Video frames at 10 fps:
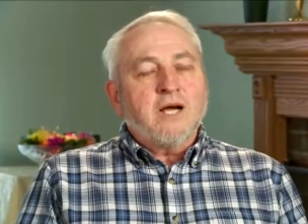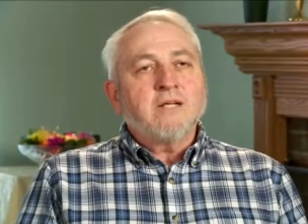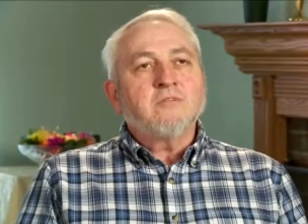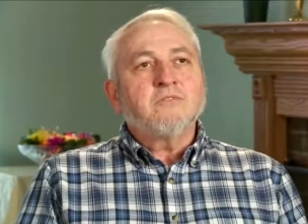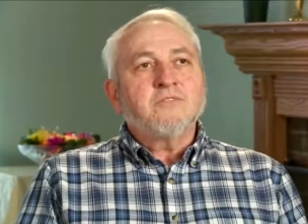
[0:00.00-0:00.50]
I
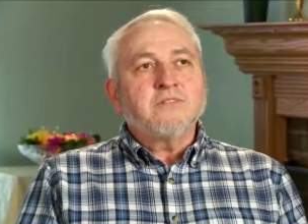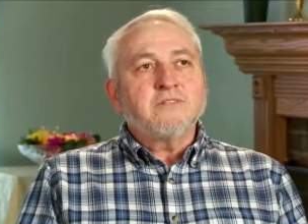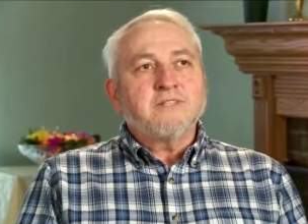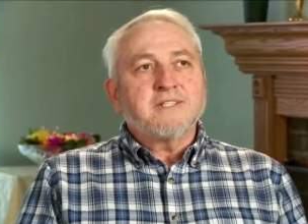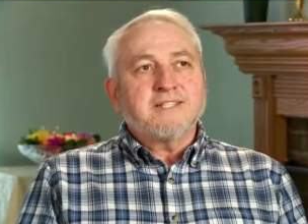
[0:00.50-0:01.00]
don't feel
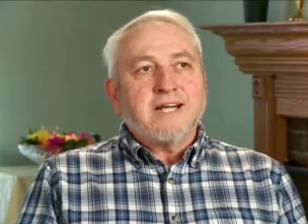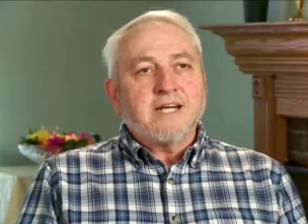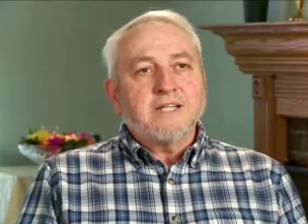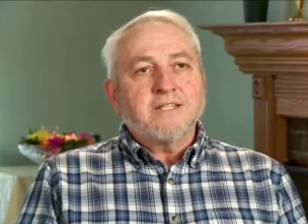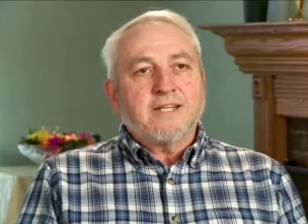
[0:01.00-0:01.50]
the
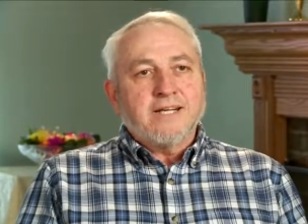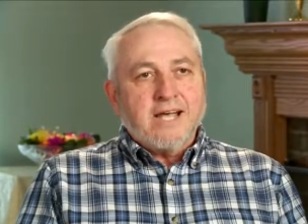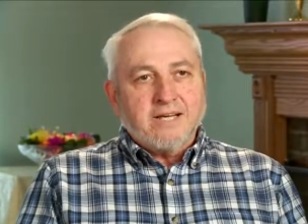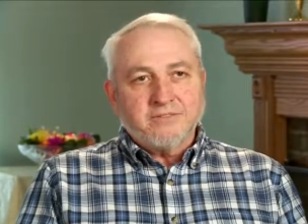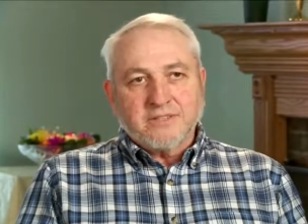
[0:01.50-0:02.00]
desire that I
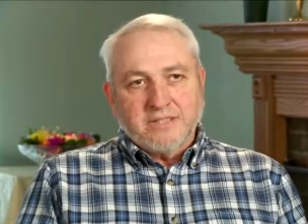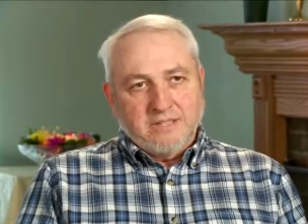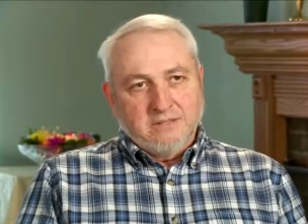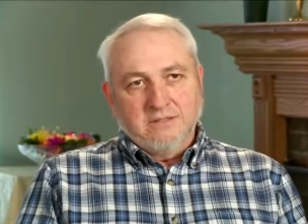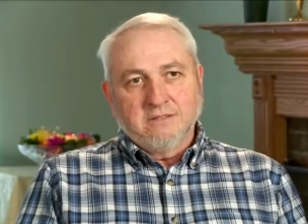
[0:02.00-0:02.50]
have to eat.